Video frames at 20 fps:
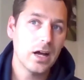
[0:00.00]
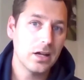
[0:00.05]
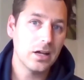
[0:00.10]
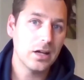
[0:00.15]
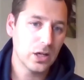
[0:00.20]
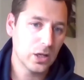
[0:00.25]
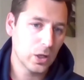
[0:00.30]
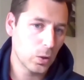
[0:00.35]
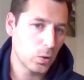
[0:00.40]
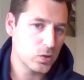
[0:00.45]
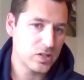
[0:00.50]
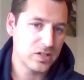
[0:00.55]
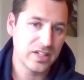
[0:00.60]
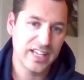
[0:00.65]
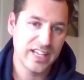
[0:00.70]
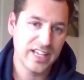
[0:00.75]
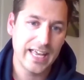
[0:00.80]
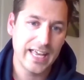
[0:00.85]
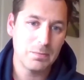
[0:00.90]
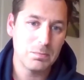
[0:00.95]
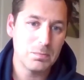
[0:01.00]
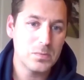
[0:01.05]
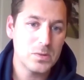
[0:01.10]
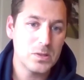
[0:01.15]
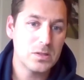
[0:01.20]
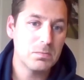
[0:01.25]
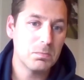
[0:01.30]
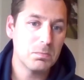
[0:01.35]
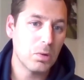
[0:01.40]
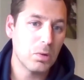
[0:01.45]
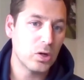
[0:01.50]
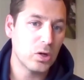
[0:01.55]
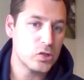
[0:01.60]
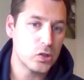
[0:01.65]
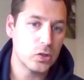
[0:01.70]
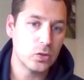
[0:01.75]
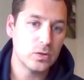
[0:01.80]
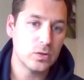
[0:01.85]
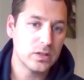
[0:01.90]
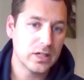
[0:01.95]
laws of the games
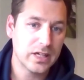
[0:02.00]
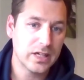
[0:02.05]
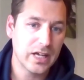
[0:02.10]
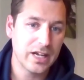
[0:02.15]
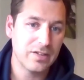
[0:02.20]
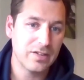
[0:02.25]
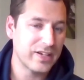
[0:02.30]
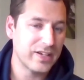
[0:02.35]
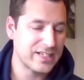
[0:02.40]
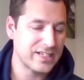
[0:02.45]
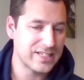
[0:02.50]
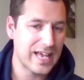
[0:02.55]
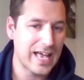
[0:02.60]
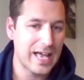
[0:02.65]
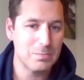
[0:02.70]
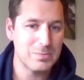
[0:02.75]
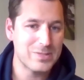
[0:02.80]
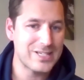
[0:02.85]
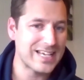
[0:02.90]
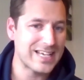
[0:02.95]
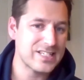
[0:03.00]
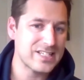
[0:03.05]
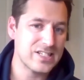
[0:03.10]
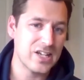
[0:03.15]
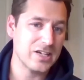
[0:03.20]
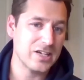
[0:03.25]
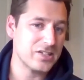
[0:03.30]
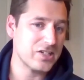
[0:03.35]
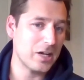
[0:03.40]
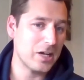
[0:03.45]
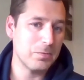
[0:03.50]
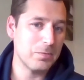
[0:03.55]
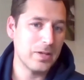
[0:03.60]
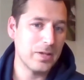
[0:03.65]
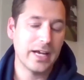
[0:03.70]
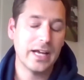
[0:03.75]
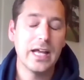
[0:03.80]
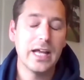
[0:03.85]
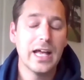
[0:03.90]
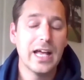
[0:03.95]
module, kind of exam test type
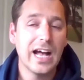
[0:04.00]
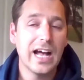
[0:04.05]
thing,